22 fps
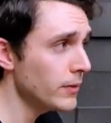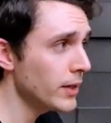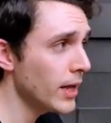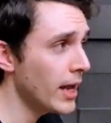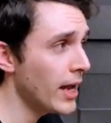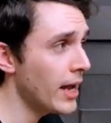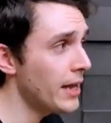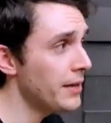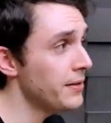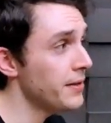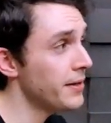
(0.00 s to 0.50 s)

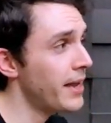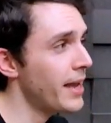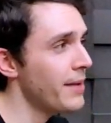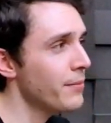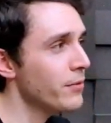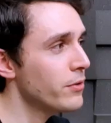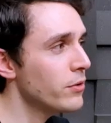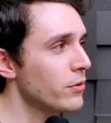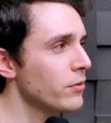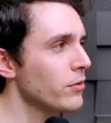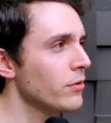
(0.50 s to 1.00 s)
And the
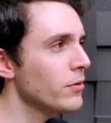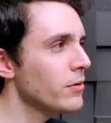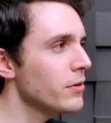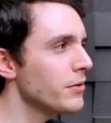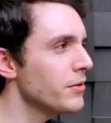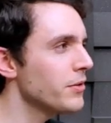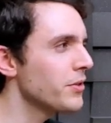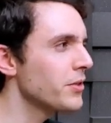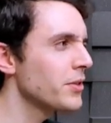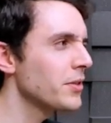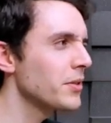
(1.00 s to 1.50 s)

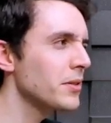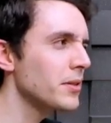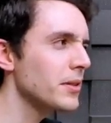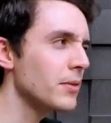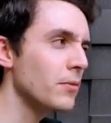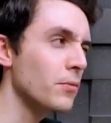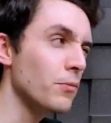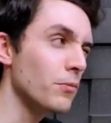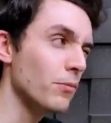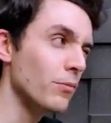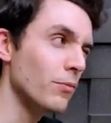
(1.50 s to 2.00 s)
chemicals,
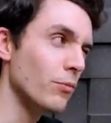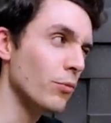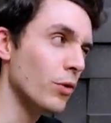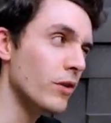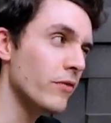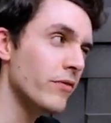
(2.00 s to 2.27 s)
one